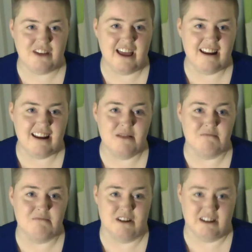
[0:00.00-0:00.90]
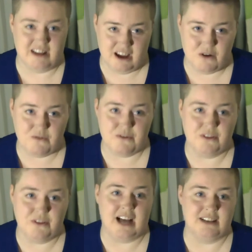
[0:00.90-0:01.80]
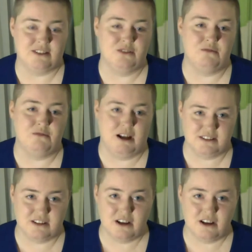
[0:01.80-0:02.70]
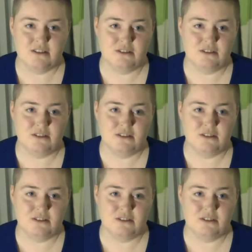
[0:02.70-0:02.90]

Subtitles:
10 in the money over the last 2 months.